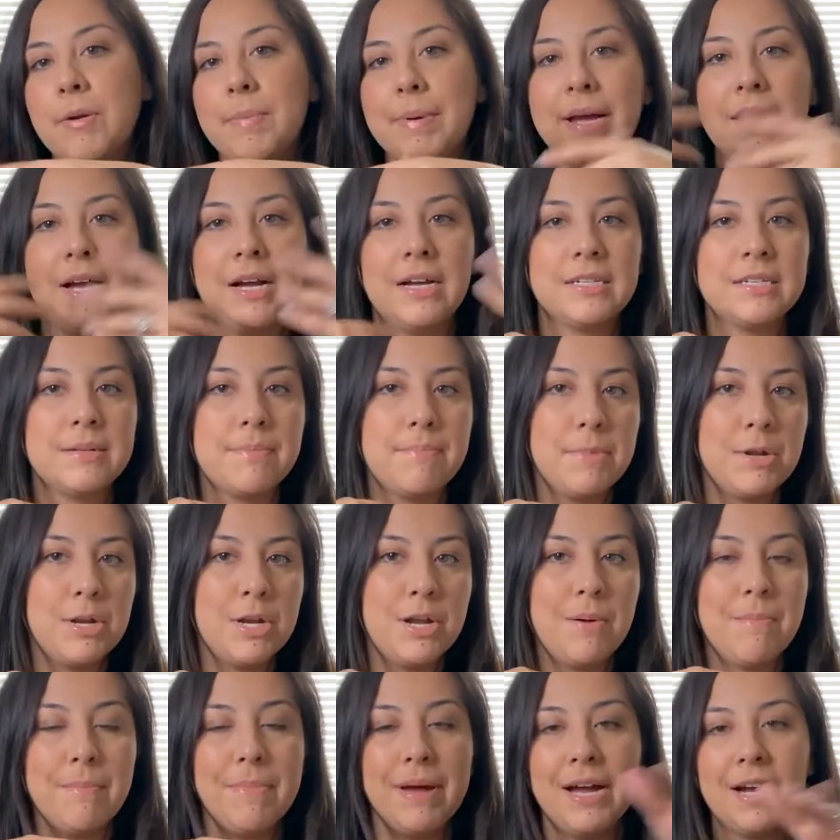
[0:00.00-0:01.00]
bags,
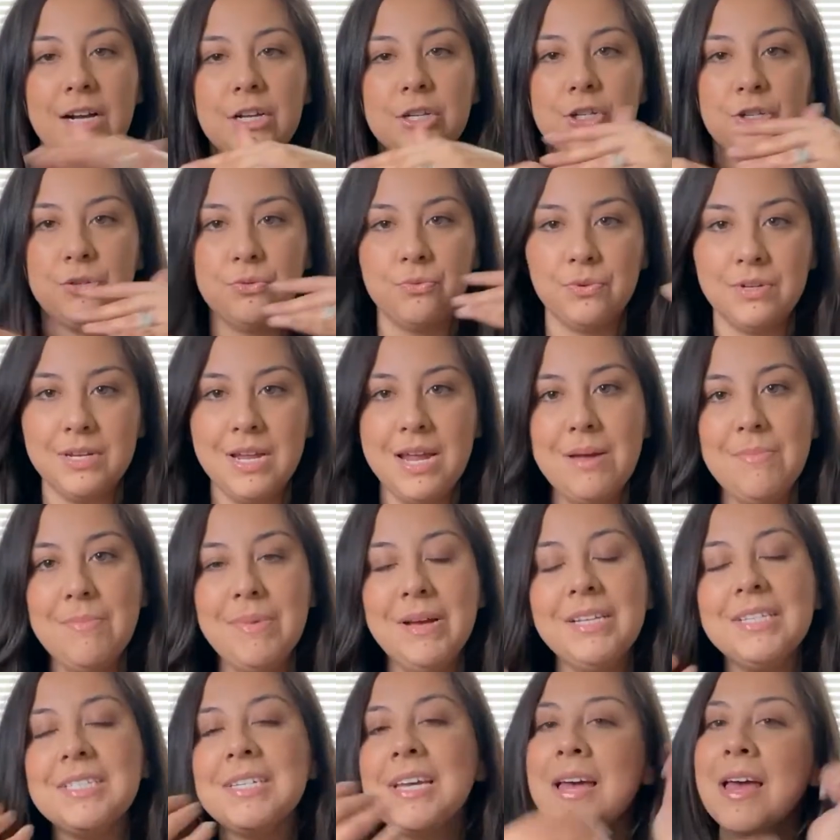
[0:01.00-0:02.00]
medium bags, you name
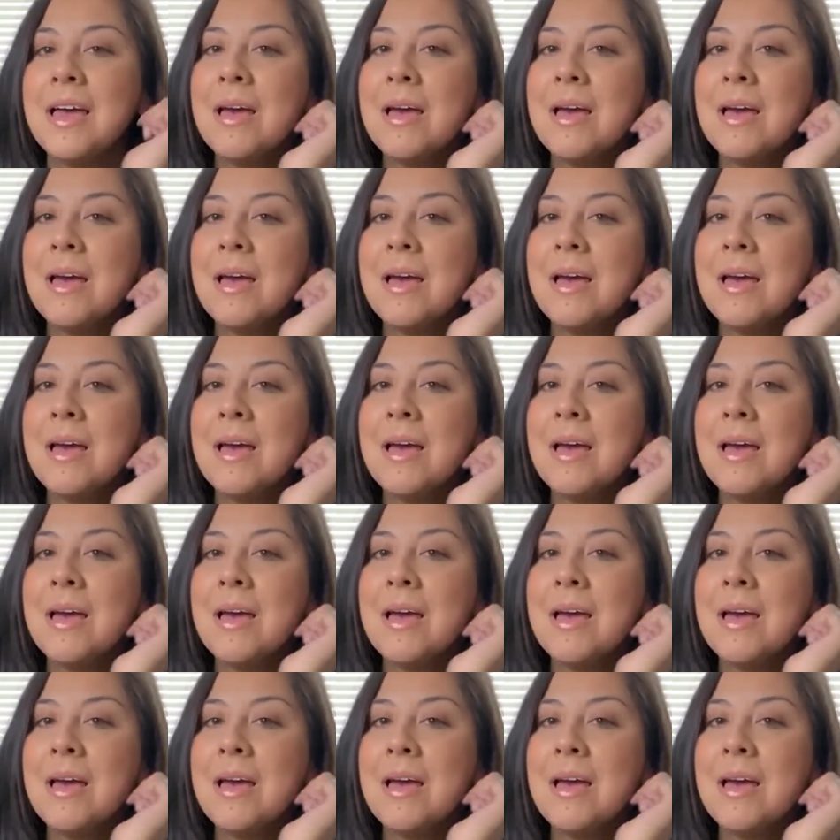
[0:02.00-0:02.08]
it.